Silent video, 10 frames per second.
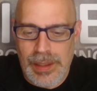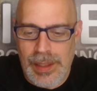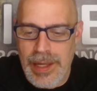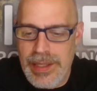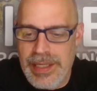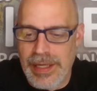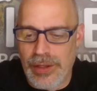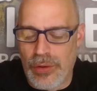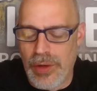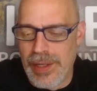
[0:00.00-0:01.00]
Hey, King of
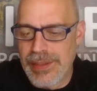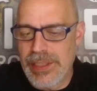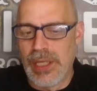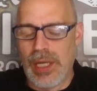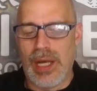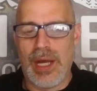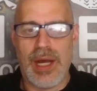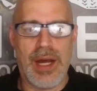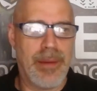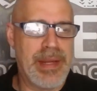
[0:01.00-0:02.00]
Coins.
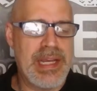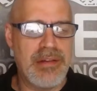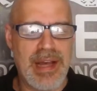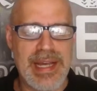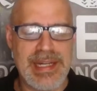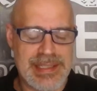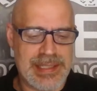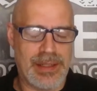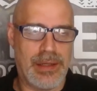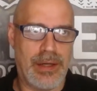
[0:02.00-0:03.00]
He
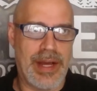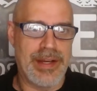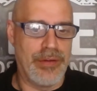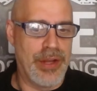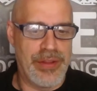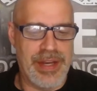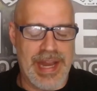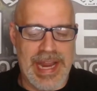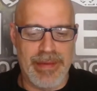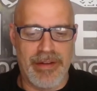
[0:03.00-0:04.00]
likes, I don't know the
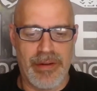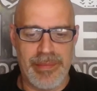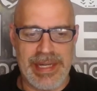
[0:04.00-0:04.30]
name of him.